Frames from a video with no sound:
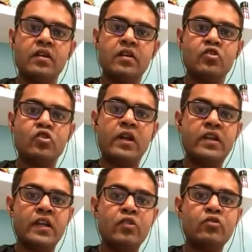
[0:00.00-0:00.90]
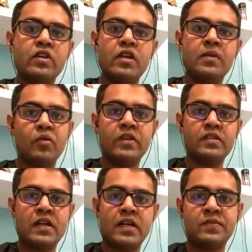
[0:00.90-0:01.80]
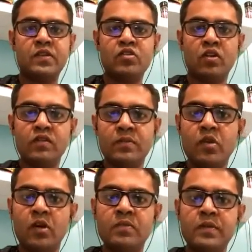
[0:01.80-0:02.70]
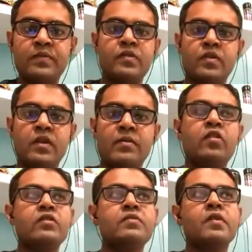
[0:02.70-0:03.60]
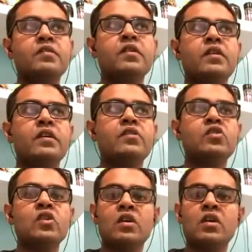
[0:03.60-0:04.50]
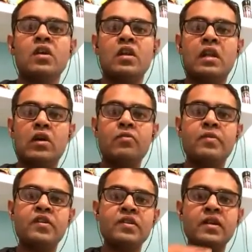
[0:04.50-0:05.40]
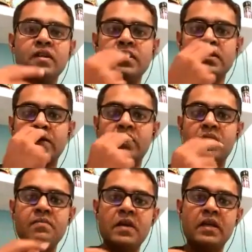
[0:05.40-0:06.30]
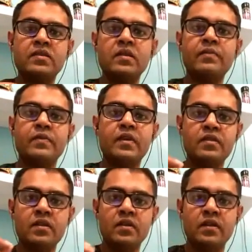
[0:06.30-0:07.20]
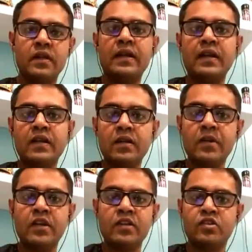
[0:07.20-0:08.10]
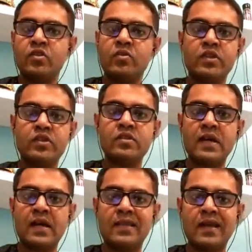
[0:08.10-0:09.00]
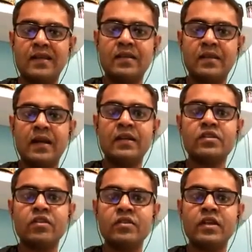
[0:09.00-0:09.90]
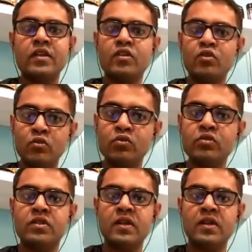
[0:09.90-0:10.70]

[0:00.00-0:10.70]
So I'll tell you the key points as we solve the problems. Okay. Because percentage is actually mixed up with data interpretation questions, and that is how they use